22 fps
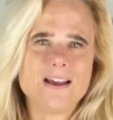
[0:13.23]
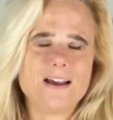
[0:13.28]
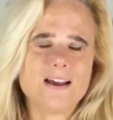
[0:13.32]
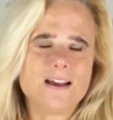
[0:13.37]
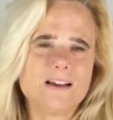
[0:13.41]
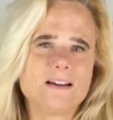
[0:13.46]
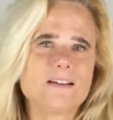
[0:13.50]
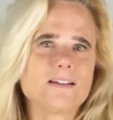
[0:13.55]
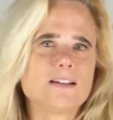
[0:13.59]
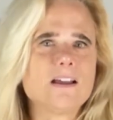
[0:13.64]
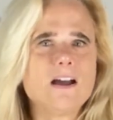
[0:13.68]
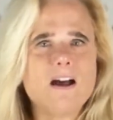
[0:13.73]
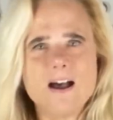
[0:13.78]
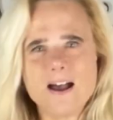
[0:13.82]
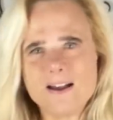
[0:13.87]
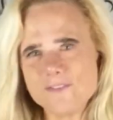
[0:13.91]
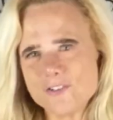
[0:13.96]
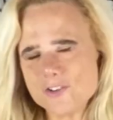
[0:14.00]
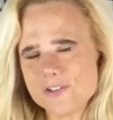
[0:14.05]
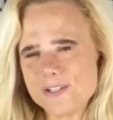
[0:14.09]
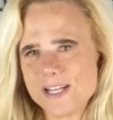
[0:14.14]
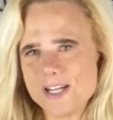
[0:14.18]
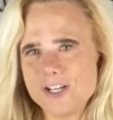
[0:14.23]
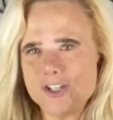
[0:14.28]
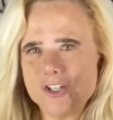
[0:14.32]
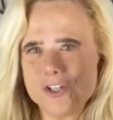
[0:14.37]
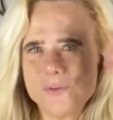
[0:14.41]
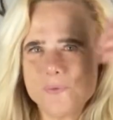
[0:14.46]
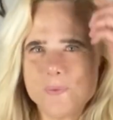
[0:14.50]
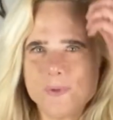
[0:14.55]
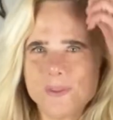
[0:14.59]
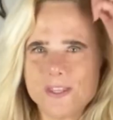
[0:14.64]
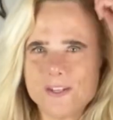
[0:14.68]
a
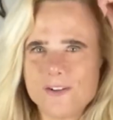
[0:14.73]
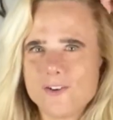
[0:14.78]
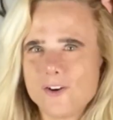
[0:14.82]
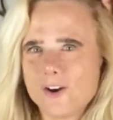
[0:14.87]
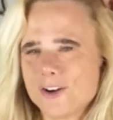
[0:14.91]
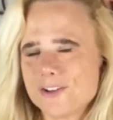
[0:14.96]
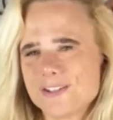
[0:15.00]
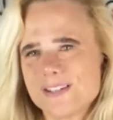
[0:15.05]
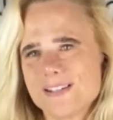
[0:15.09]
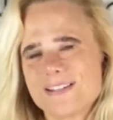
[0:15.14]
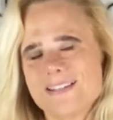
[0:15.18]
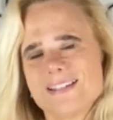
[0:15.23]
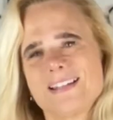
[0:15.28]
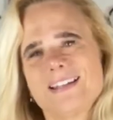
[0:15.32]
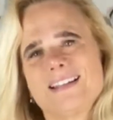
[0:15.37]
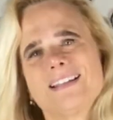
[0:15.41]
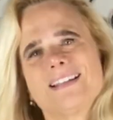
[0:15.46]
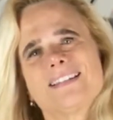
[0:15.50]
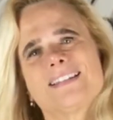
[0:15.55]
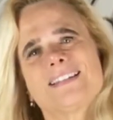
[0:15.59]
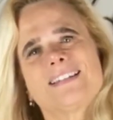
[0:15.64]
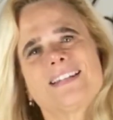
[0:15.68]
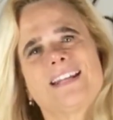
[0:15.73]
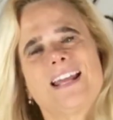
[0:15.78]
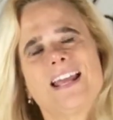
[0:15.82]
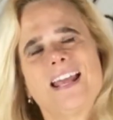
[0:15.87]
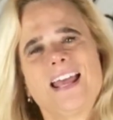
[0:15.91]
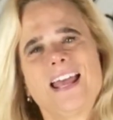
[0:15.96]
conversation with a narcissist